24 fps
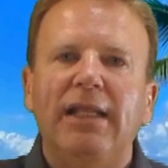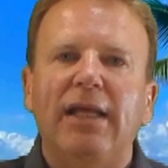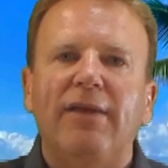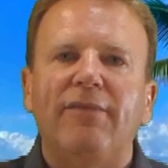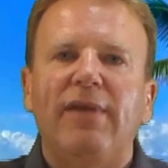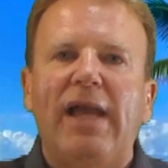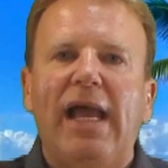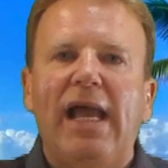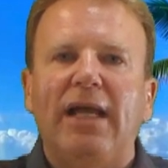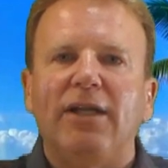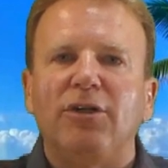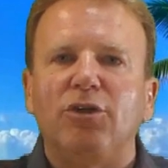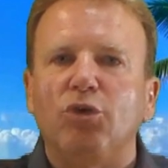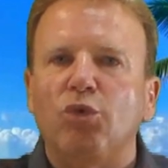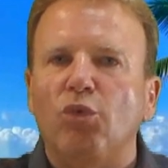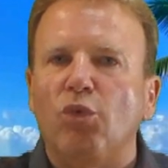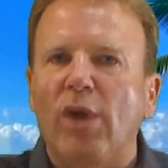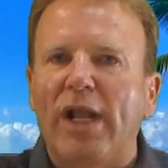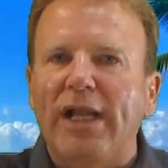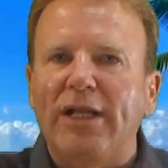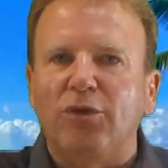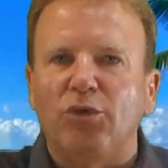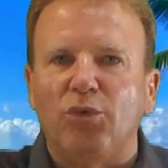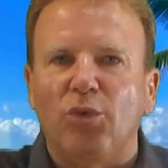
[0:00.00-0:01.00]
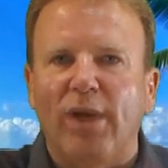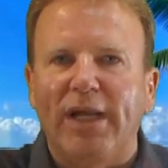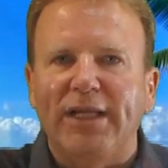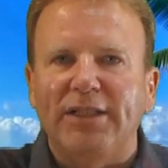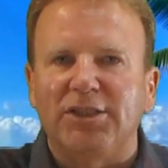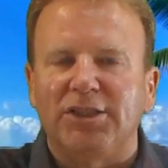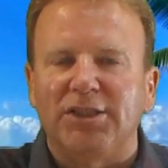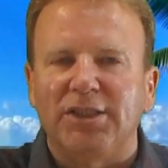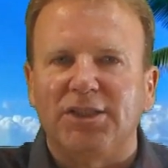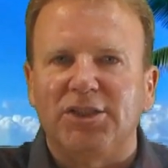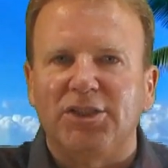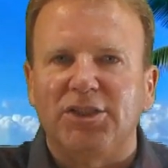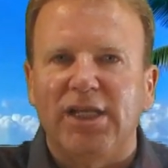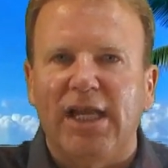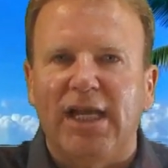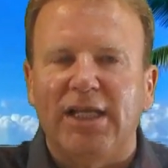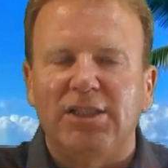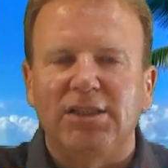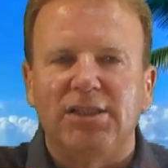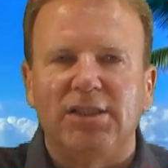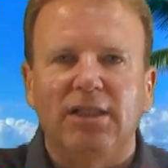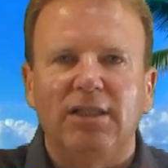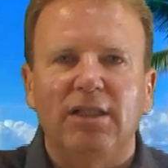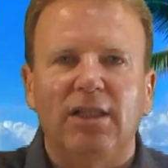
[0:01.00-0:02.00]
and have had great, great
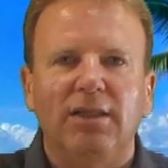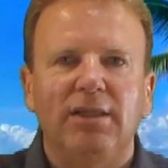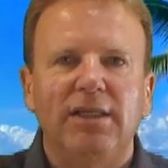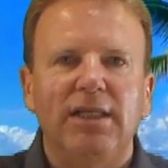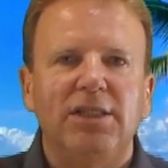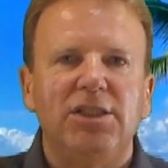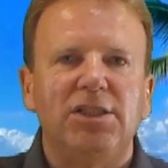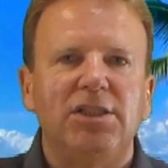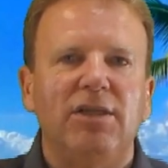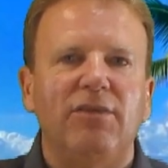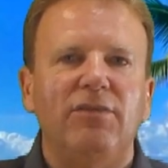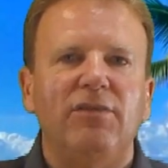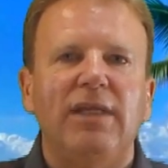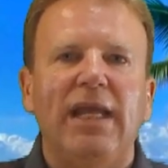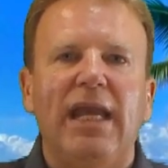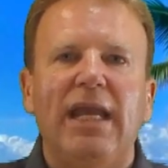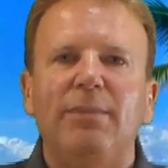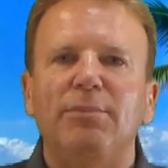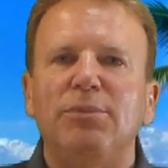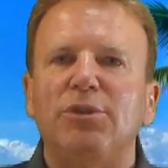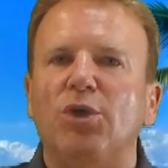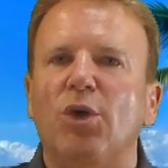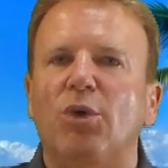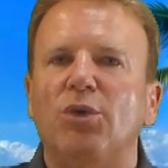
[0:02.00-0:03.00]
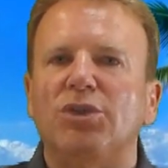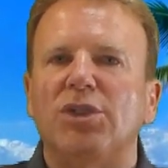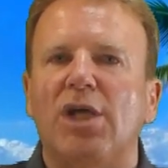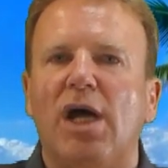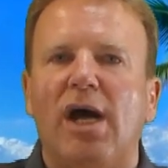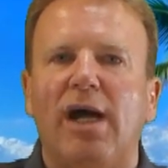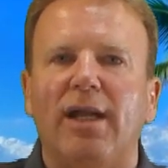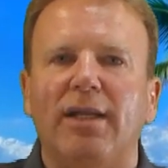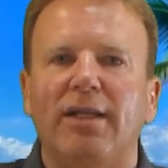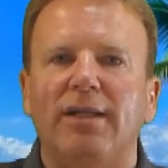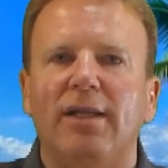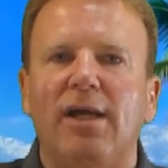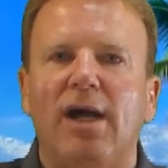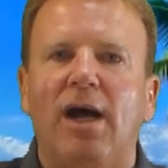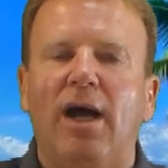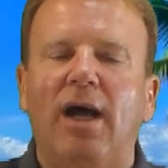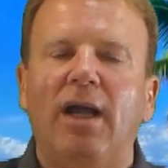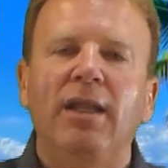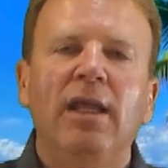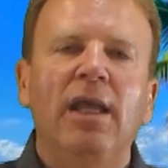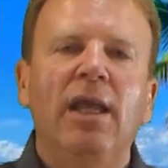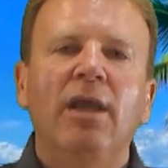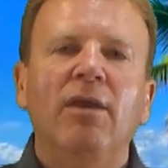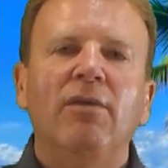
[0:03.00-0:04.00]
success. And the list of names goes
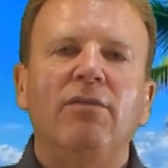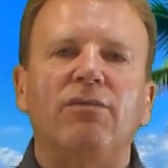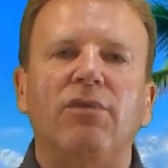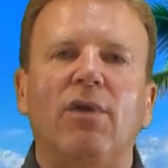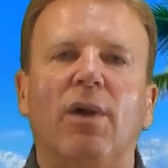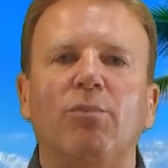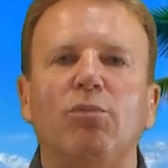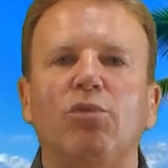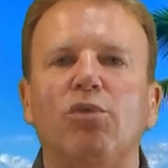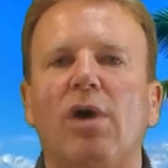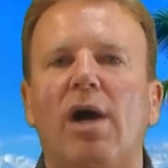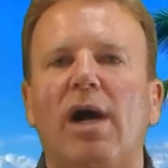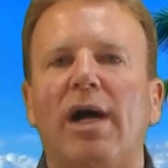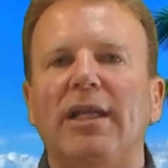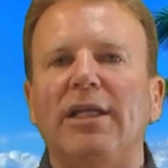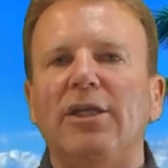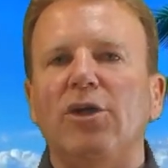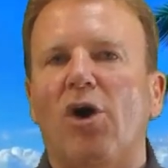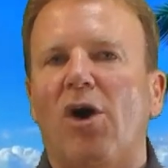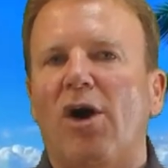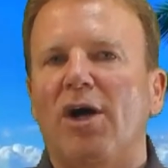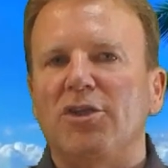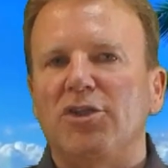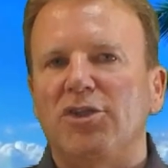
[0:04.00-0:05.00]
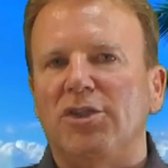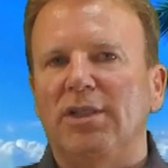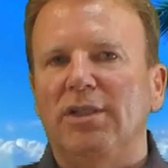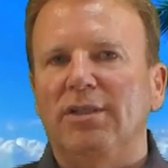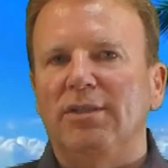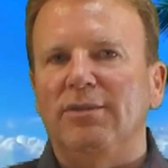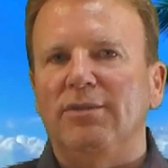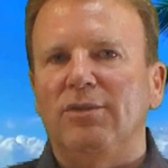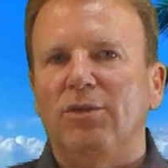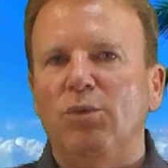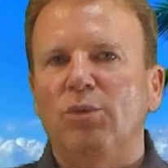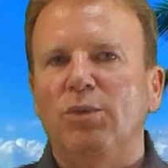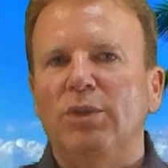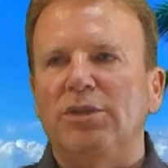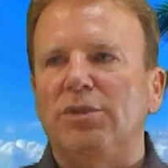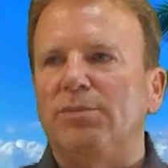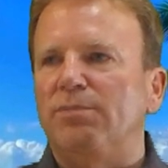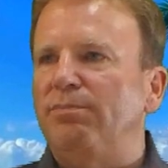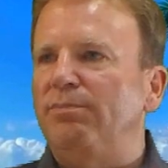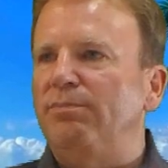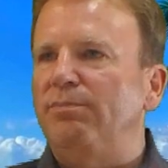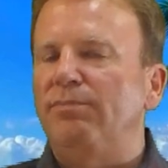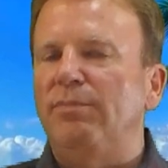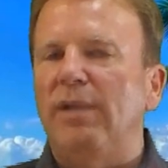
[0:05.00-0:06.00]
on, from Ronnie Austin, who was
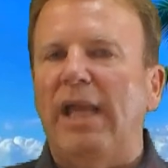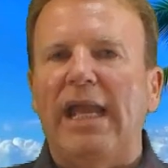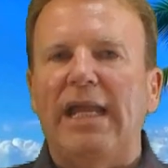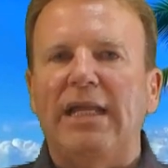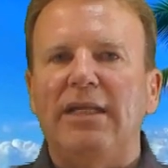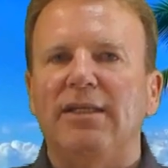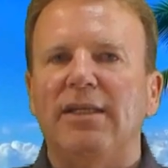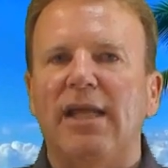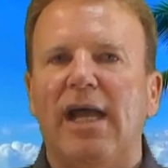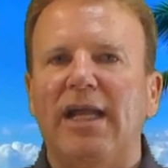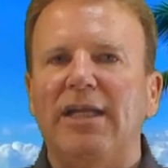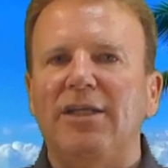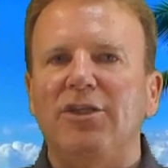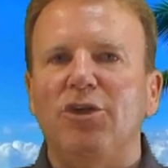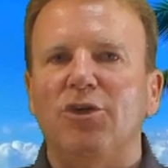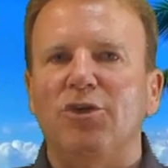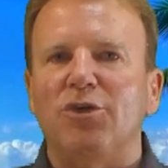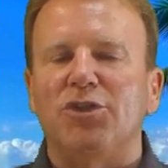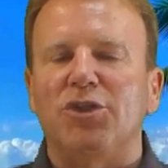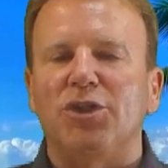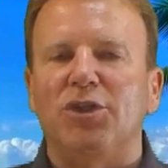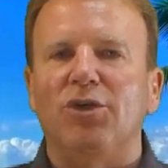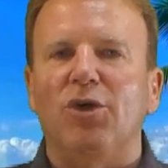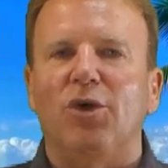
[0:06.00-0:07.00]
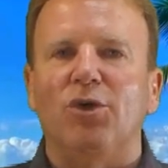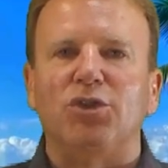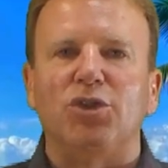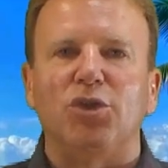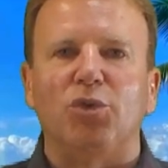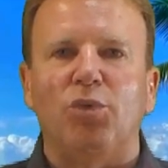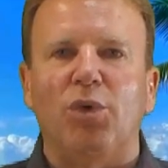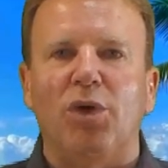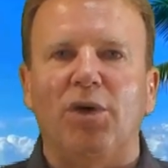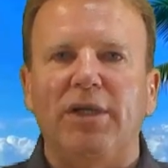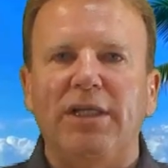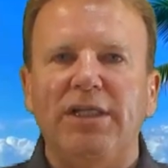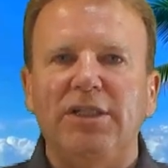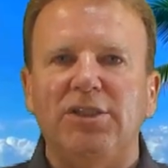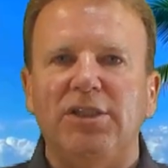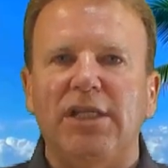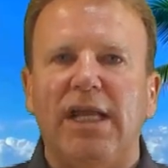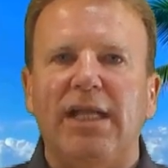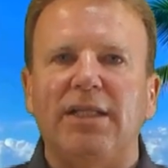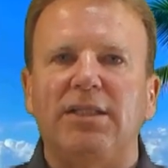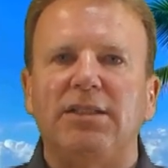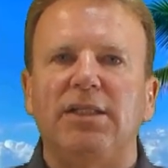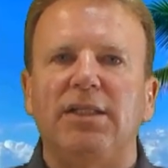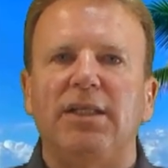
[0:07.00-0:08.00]
8-9 years ago, to where he's
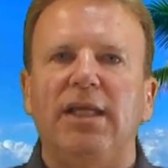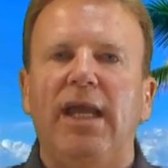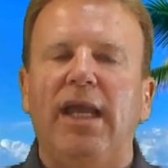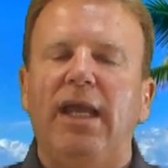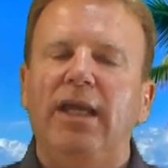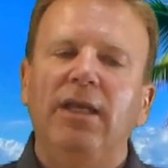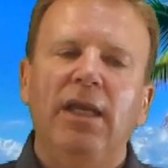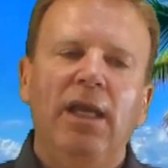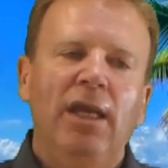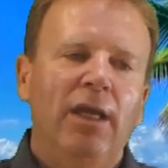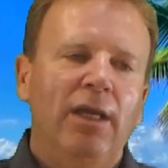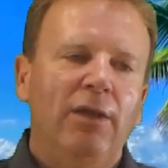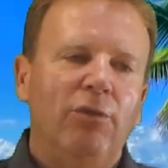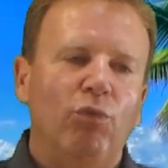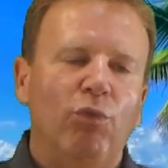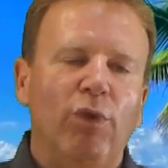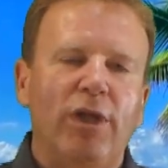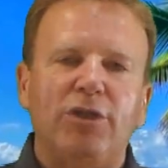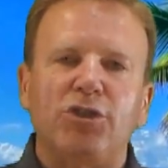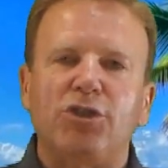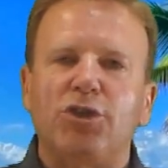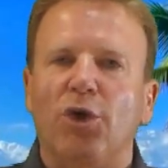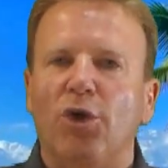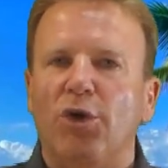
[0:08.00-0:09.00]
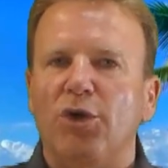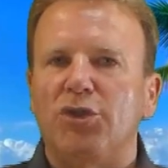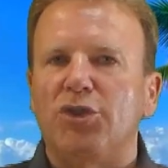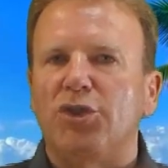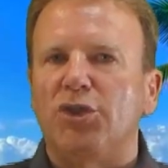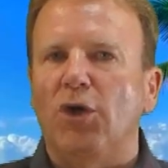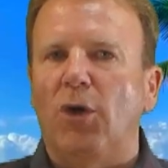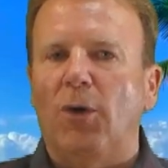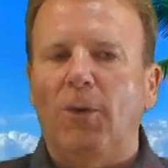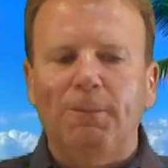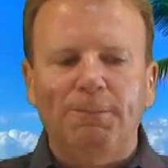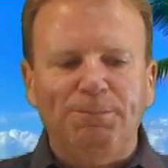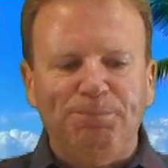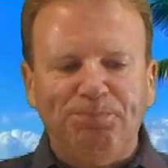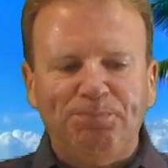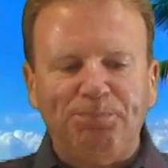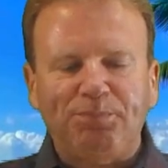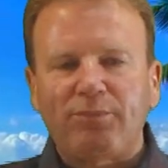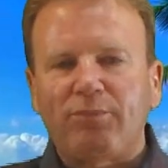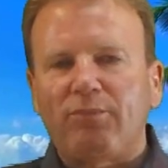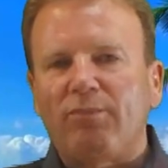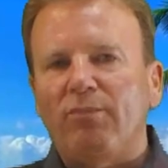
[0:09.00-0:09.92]
at today. Rich Urso.